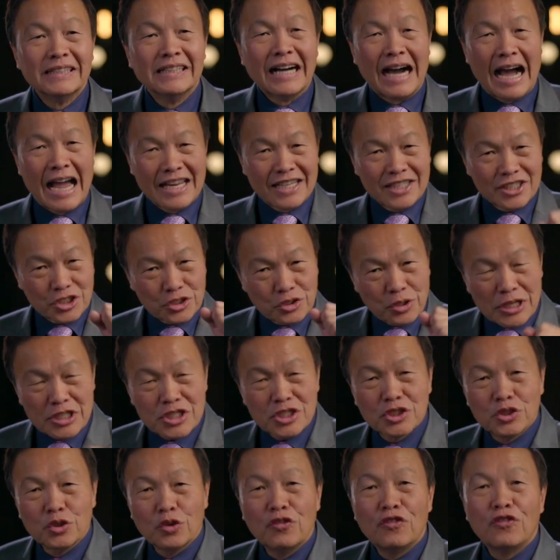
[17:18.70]
I
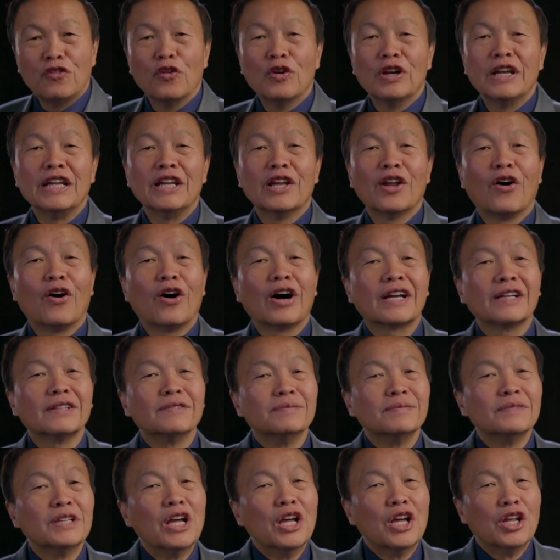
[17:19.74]
trust you fully, Lord.
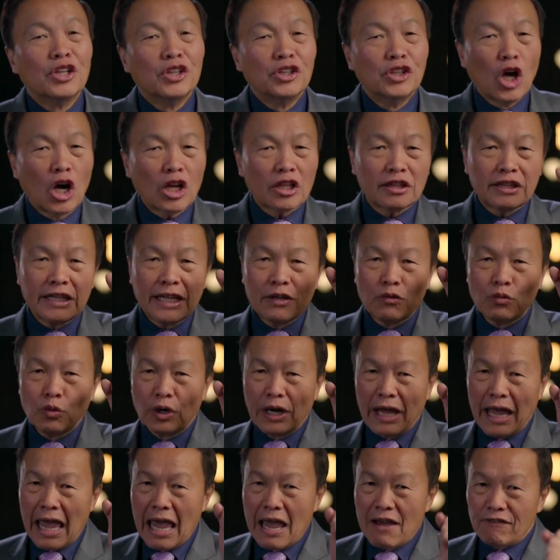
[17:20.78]
Nothing
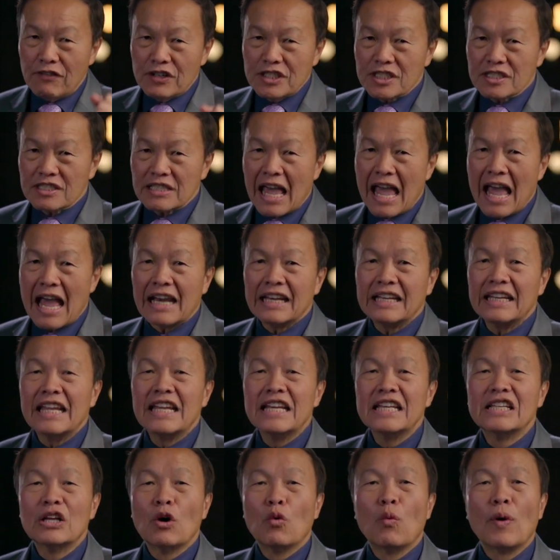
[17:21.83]
will ever stand
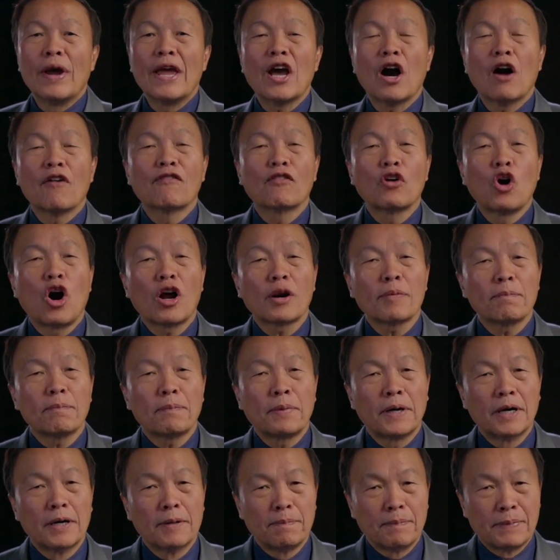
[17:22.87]
in the way of God's
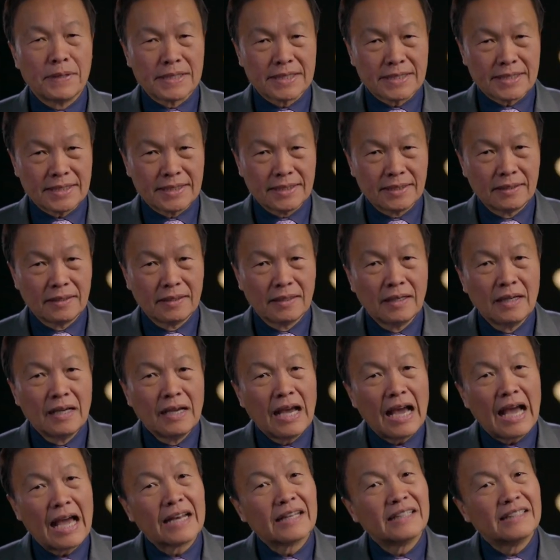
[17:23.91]
purpose
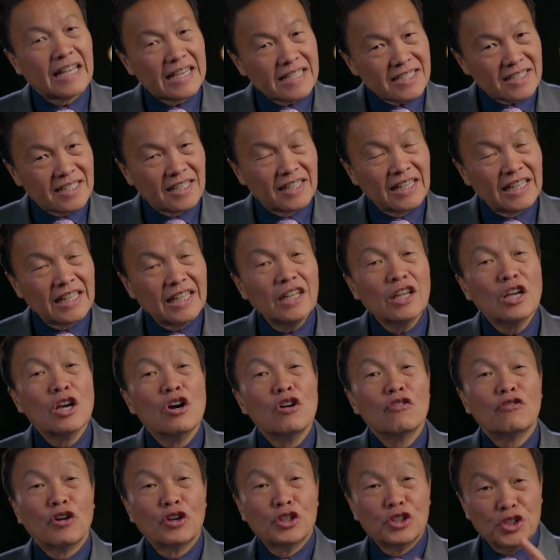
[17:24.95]
and destiny
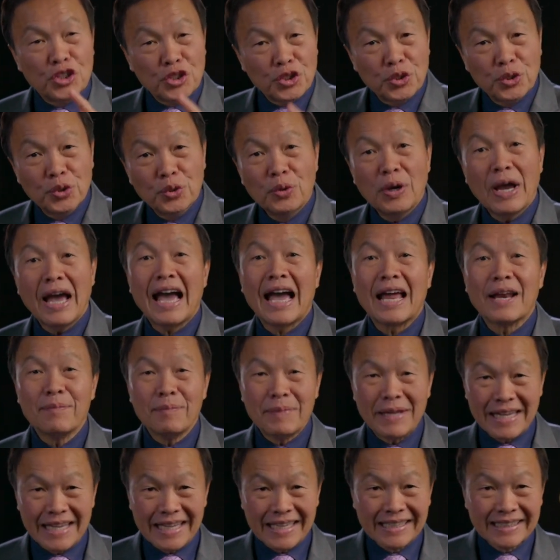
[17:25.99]
for you and
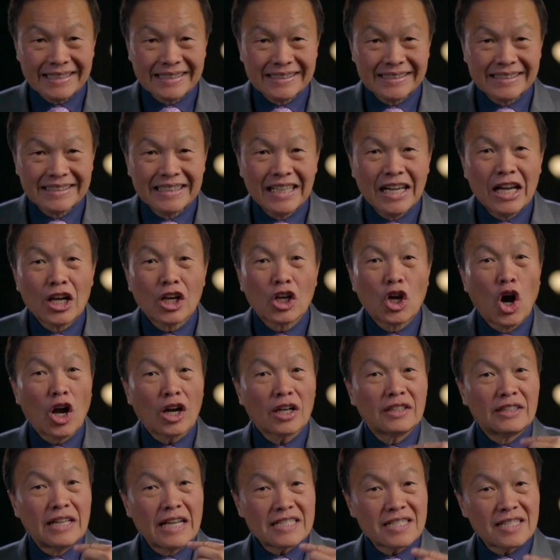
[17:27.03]
me.
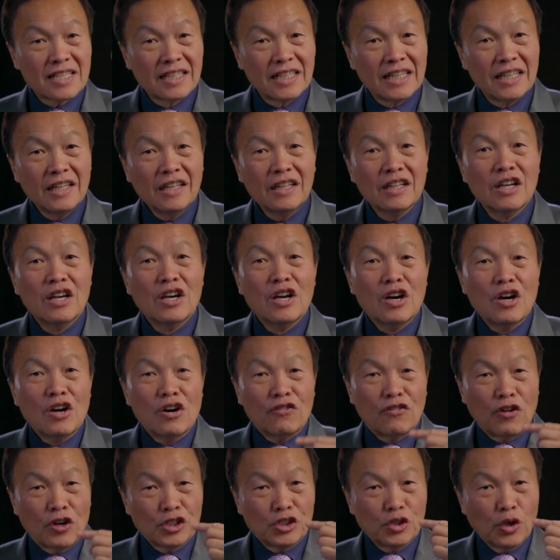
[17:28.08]
God's destiny
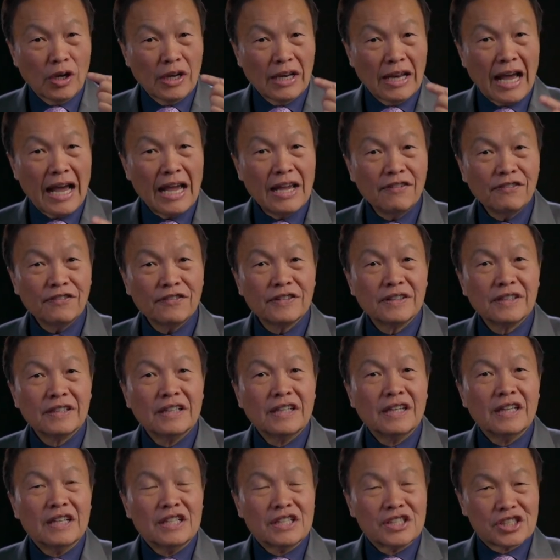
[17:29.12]
for your life
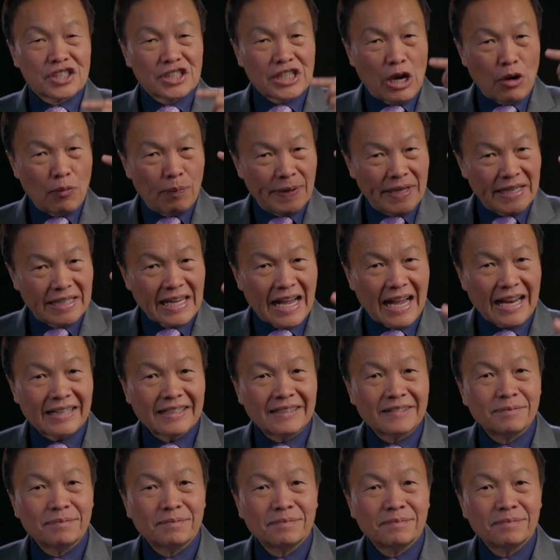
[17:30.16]
shall be done.